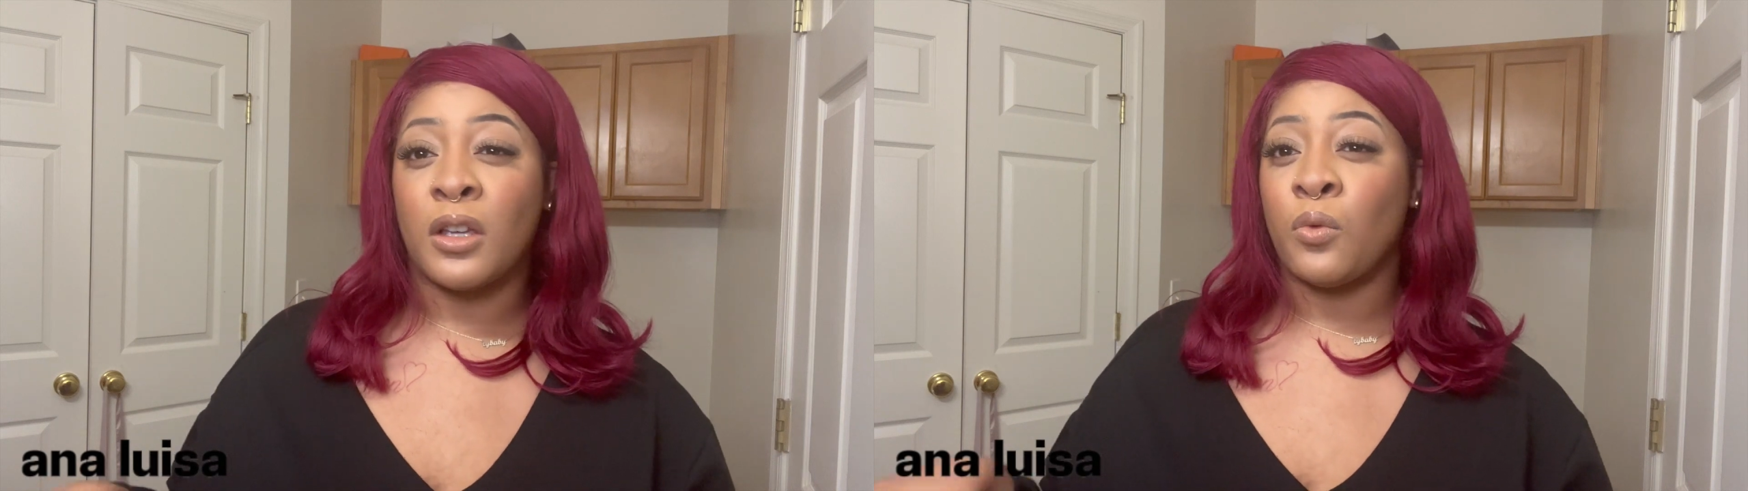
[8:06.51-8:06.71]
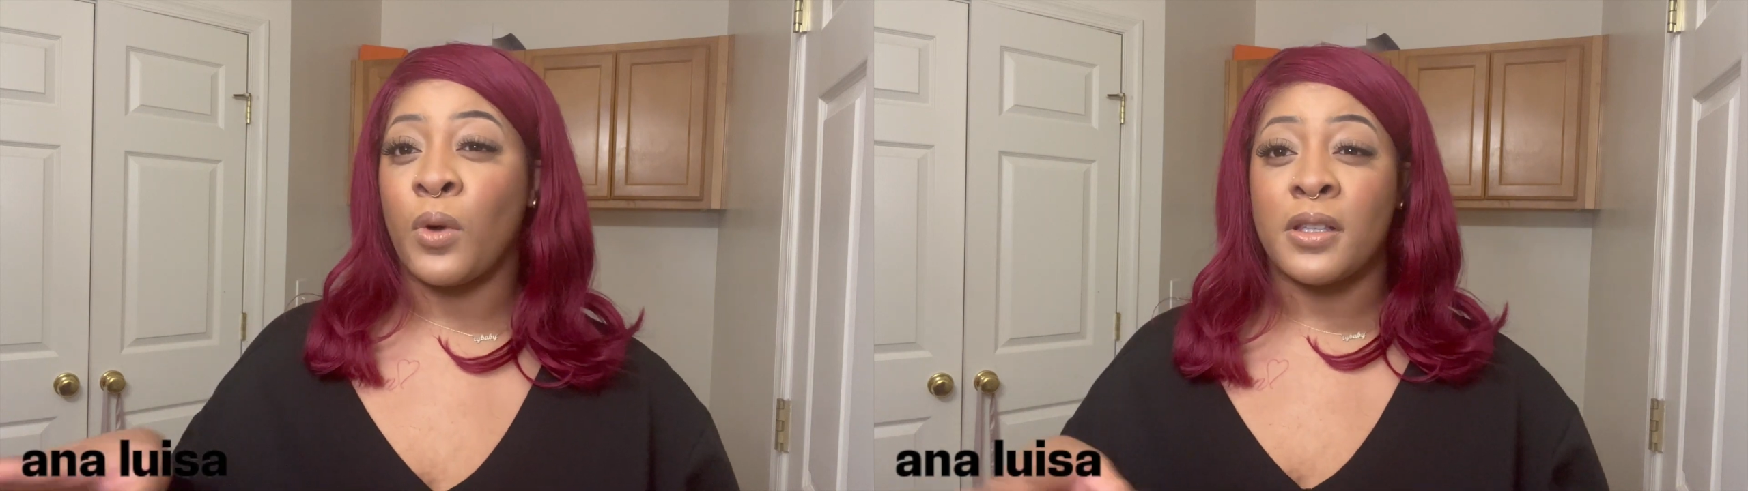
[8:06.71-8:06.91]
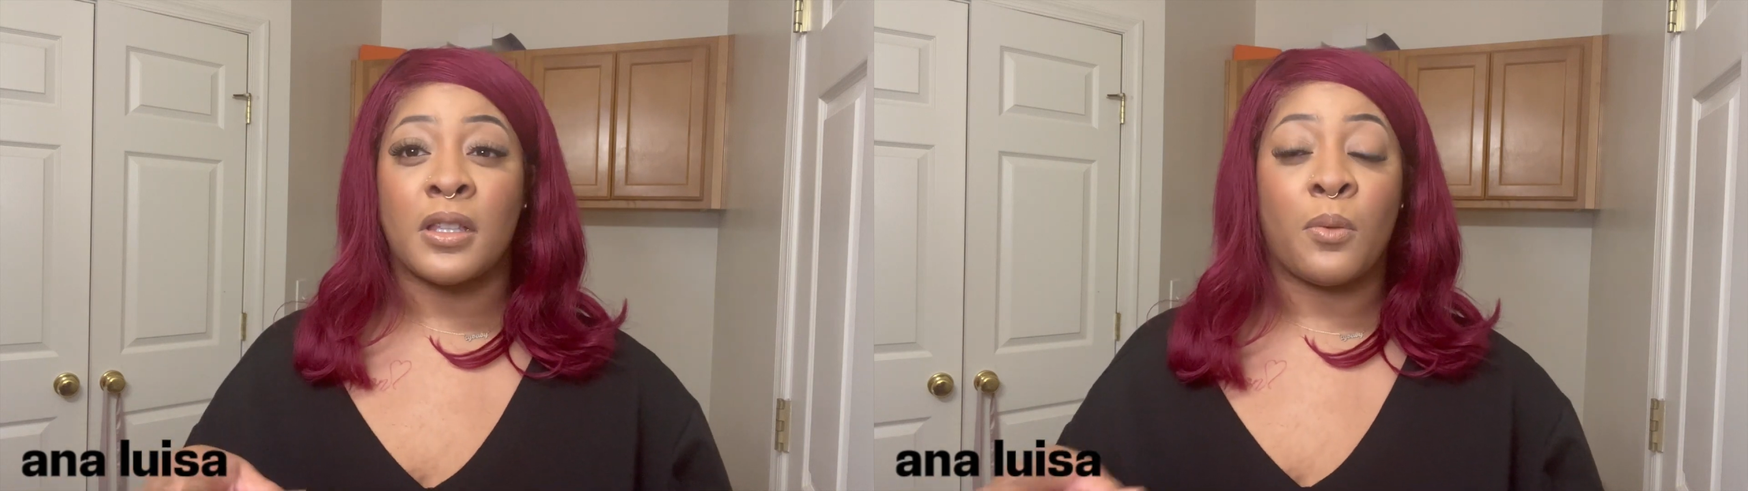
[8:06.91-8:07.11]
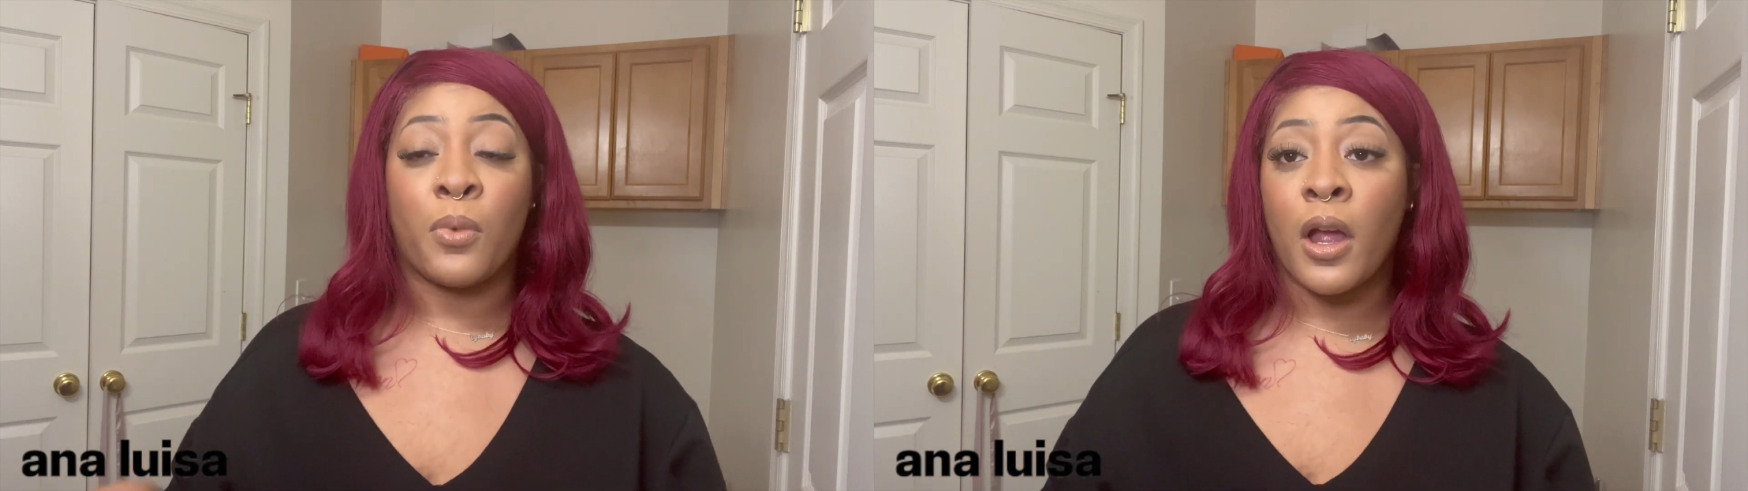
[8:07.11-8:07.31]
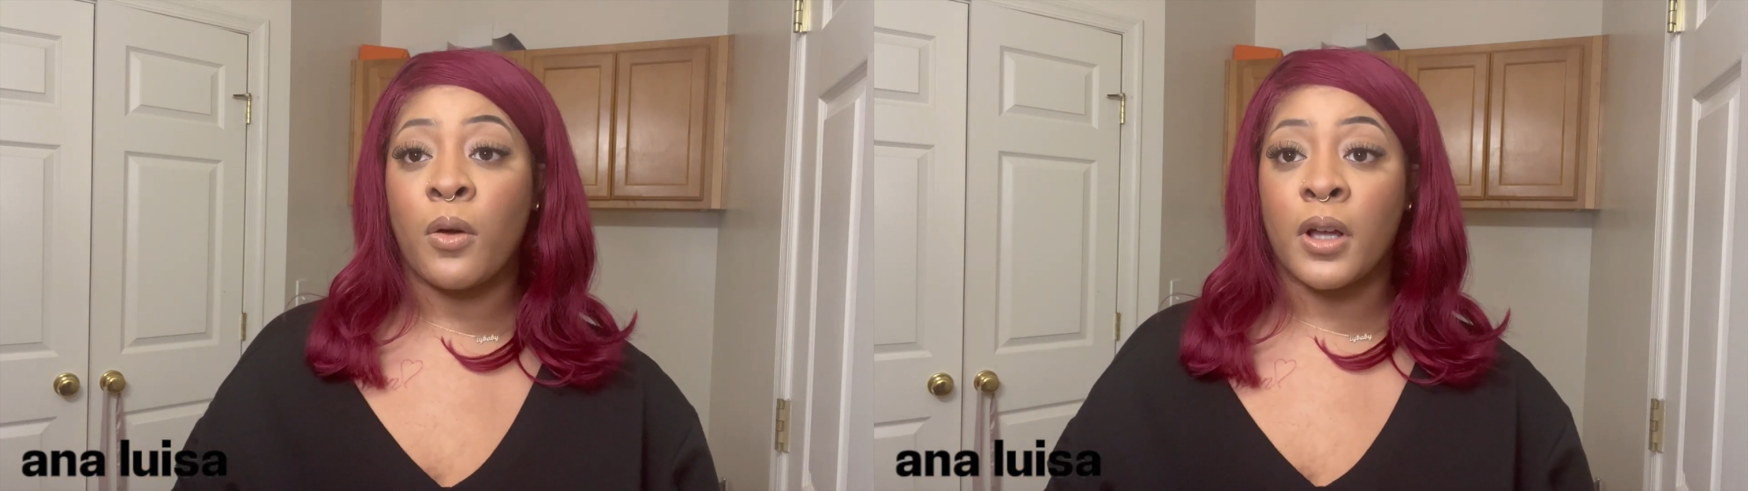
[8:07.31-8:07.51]
rusty
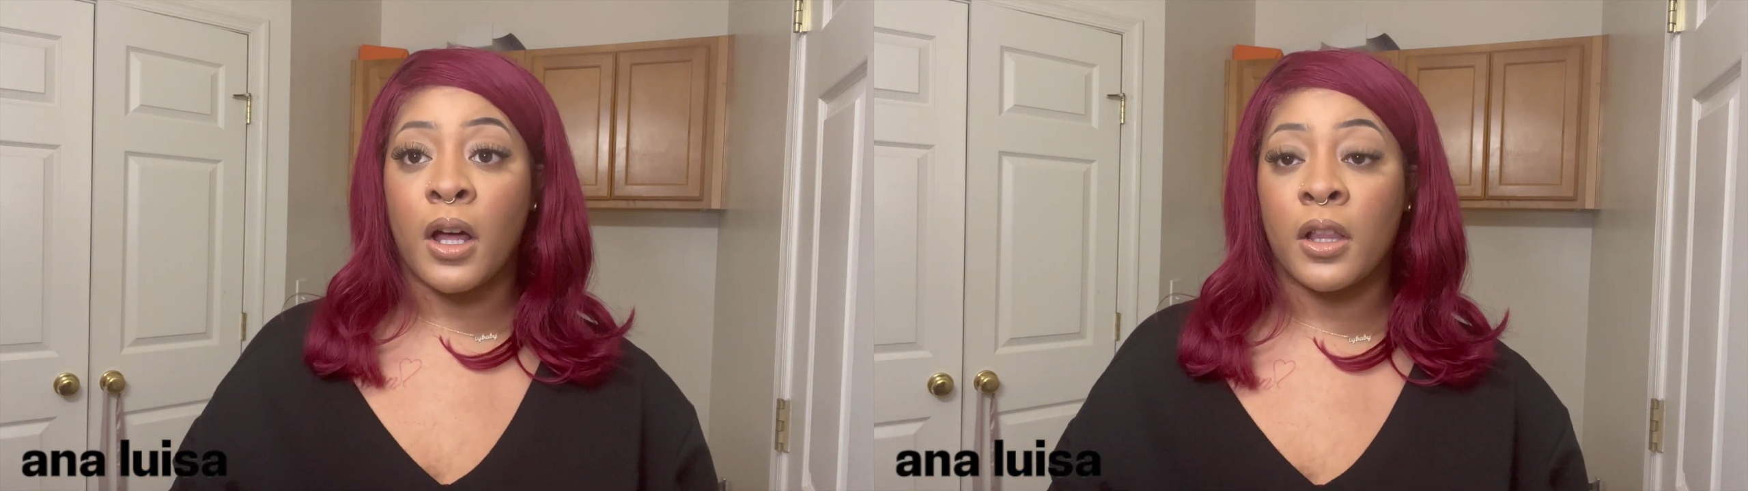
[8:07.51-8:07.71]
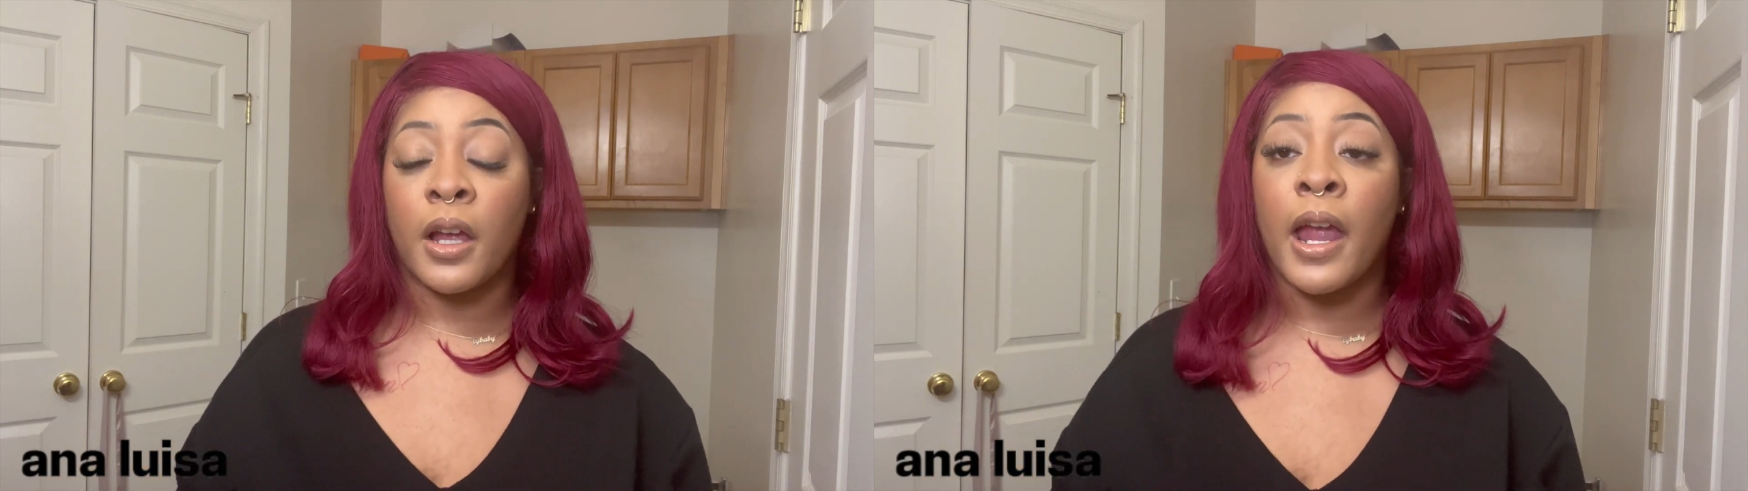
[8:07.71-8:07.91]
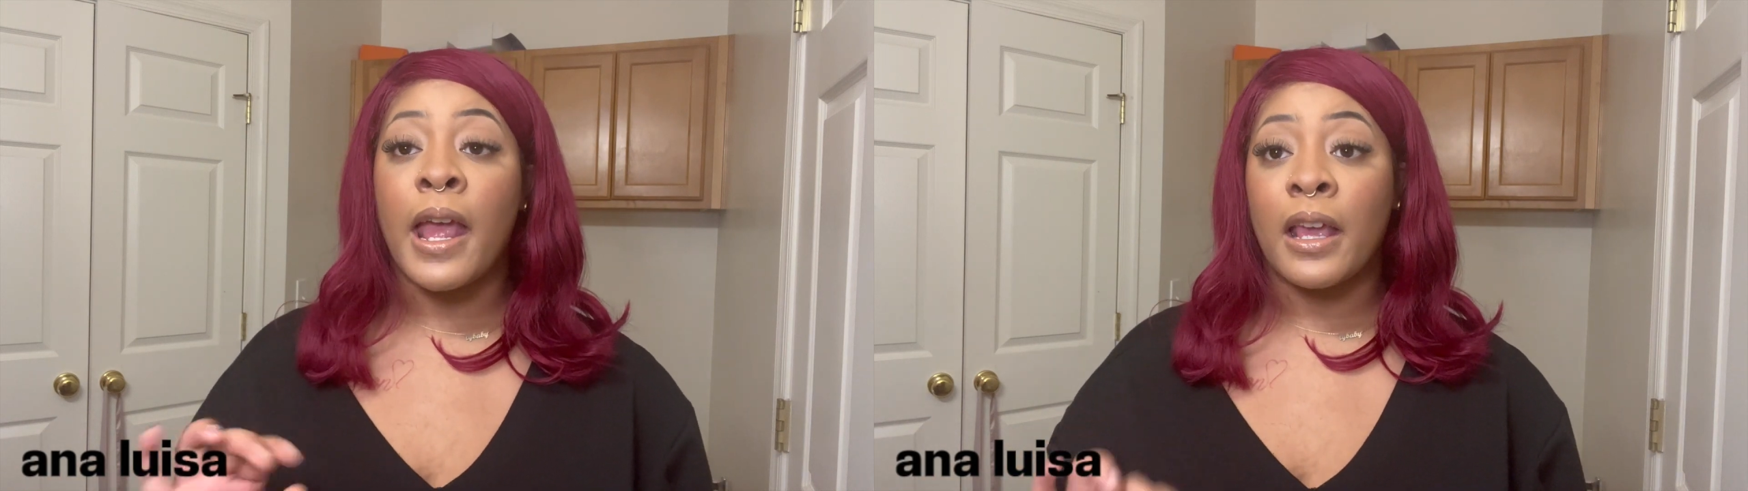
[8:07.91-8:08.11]
brown color,